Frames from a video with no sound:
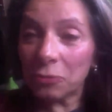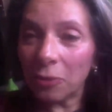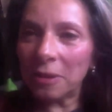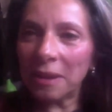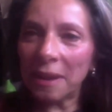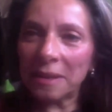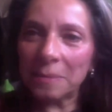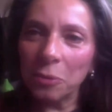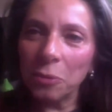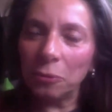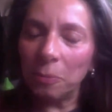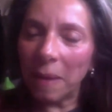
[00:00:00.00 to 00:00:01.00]
So this
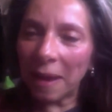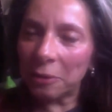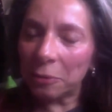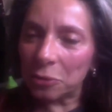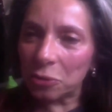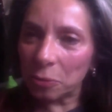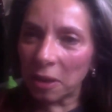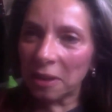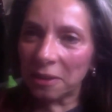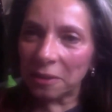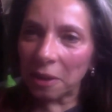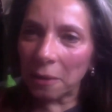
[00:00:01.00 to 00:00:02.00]
woman has moved back to
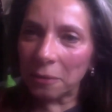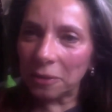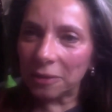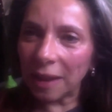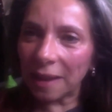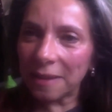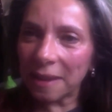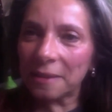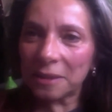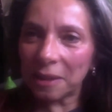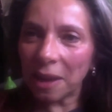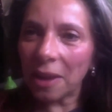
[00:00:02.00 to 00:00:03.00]
Sweden after that and
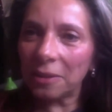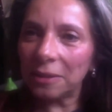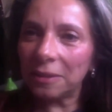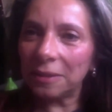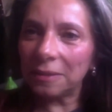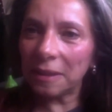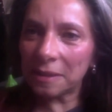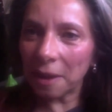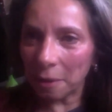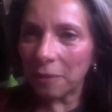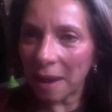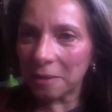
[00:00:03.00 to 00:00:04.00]
started this
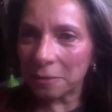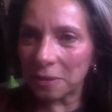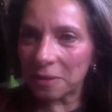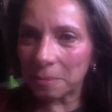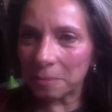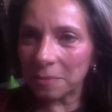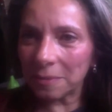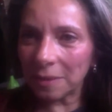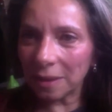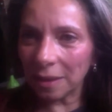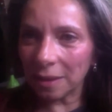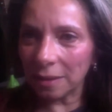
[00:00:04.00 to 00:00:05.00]
kind of activism
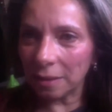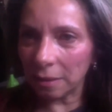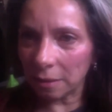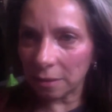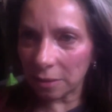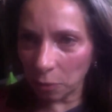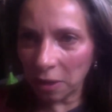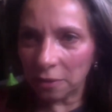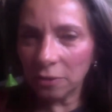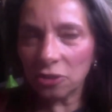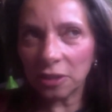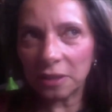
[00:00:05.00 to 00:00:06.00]
in
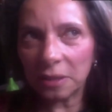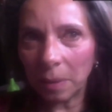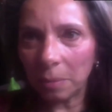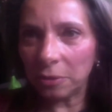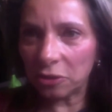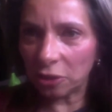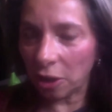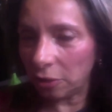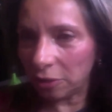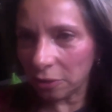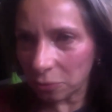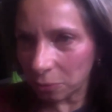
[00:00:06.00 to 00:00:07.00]
Sweden. She has published
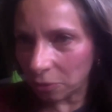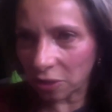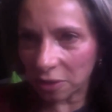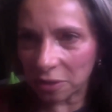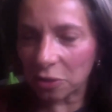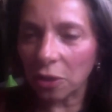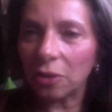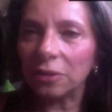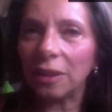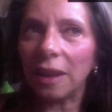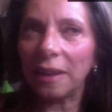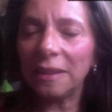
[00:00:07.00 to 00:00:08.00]
articles, which I saw
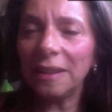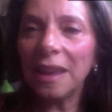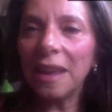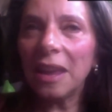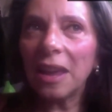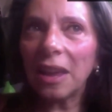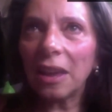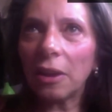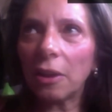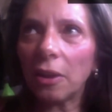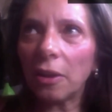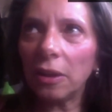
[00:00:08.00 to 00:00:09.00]
online
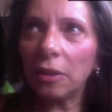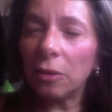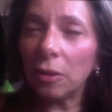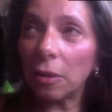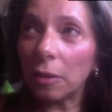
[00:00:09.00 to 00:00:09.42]
in